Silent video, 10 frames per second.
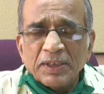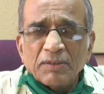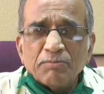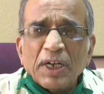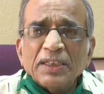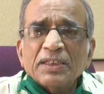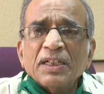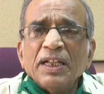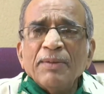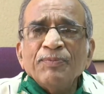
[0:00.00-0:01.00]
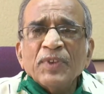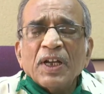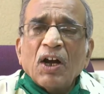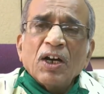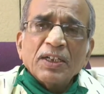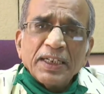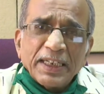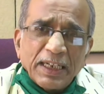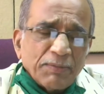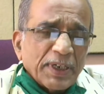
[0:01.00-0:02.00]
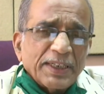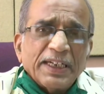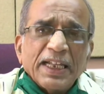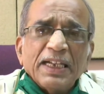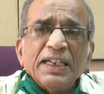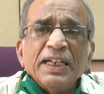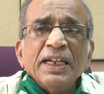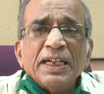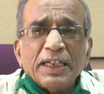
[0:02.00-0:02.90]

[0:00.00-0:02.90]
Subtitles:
monthly, or even daily,